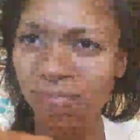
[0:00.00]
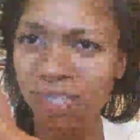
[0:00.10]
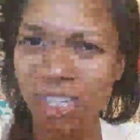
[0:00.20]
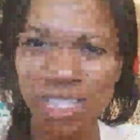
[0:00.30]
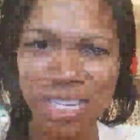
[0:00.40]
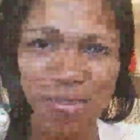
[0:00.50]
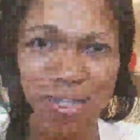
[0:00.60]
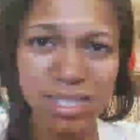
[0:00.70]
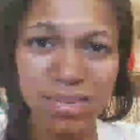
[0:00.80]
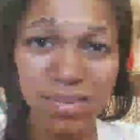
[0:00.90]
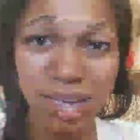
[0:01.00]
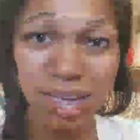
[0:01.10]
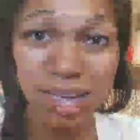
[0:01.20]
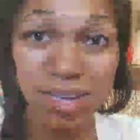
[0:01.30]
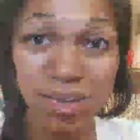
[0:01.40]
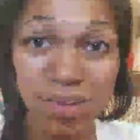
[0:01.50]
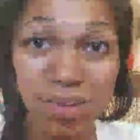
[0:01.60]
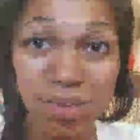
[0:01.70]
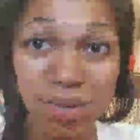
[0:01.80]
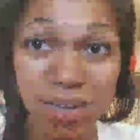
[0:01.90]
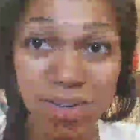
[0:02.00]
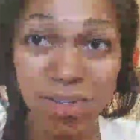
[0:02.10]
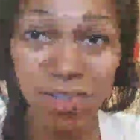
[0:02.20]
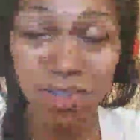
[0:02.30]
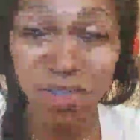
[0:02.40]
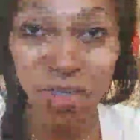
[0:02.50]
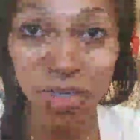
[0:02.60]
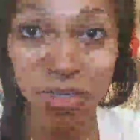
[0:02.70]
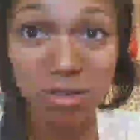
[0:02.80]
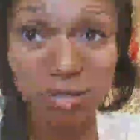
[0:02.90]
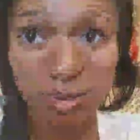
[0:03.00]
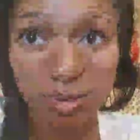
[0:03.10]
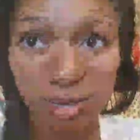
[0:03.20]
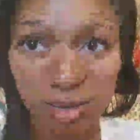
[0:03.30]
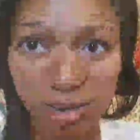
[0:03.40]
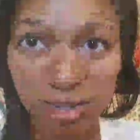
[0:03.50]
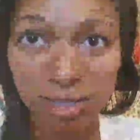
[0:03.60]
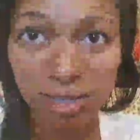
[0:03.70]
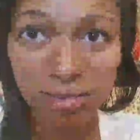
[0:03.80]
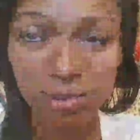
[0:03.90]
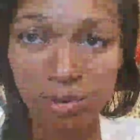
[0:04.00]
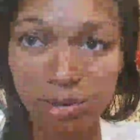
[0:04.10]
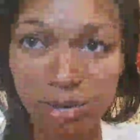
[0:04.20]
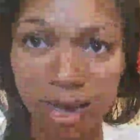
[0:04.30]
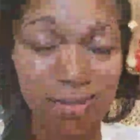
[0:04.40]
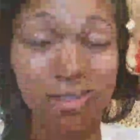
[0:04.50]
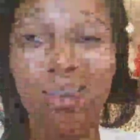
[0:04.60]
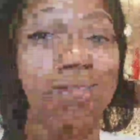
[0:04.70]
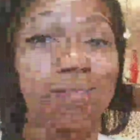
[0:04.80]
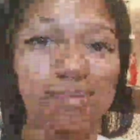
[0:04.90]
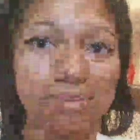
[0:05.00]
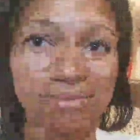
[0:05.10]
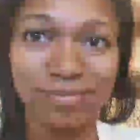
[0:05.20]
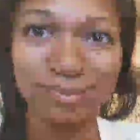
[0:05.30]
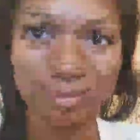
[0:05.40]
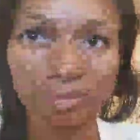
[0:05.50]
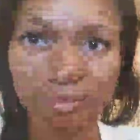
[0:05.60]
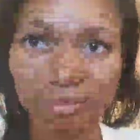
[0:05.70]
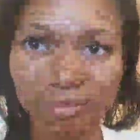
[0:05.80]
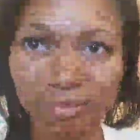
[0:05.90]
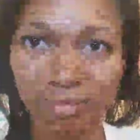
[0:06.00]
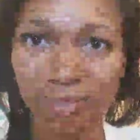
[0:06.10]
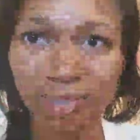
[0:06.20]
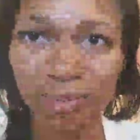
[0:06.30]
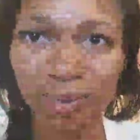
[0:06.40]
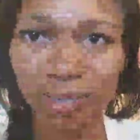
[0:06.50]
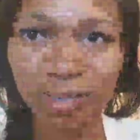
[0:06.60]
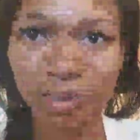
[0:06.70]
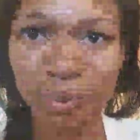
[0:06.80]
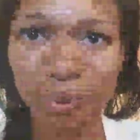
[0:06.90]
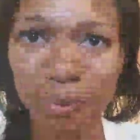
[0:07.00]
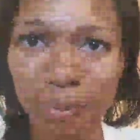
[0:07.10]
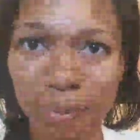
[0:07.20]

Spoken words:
just didn't want to pay you what you deserved or what you're asking for. I don't know. That's really unusual.